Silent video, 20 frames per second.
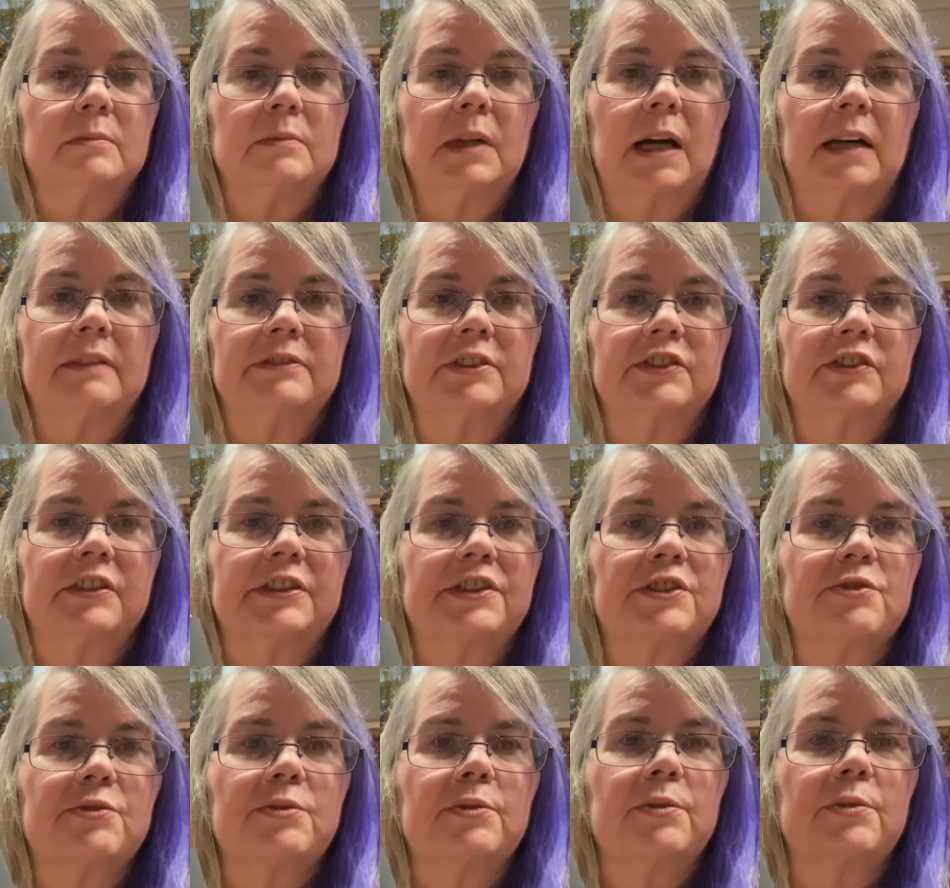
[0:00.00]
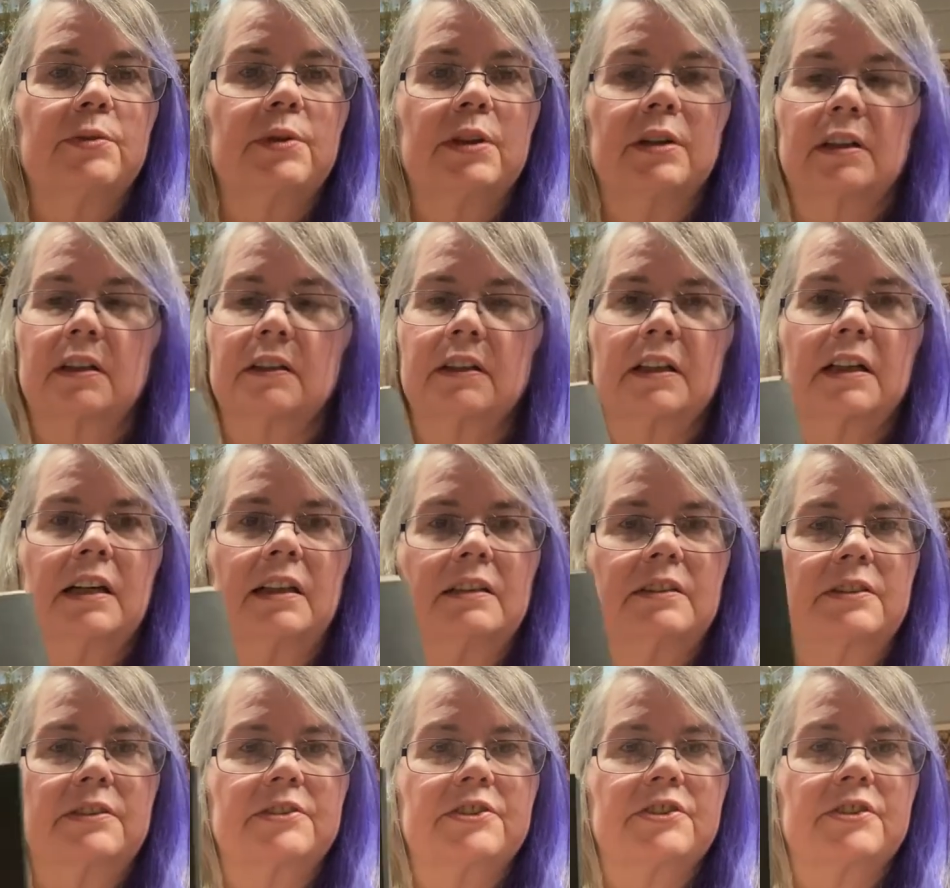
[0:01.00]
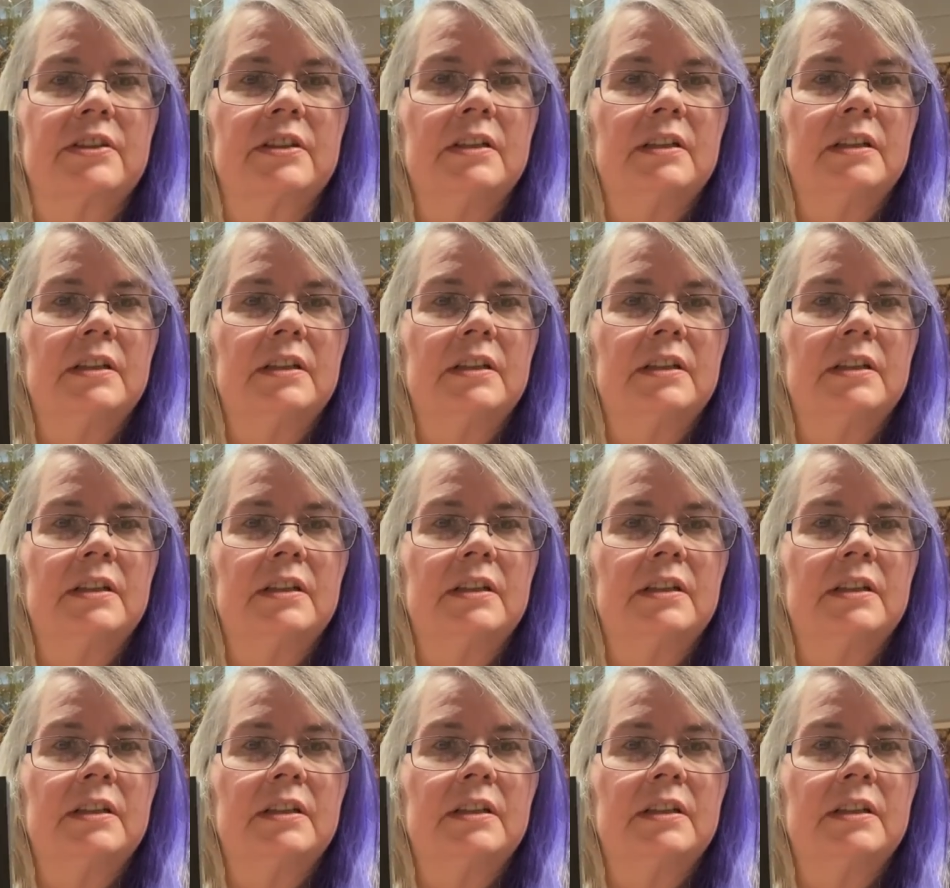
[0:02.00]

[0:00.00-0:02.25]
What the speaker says: obviously drew the colors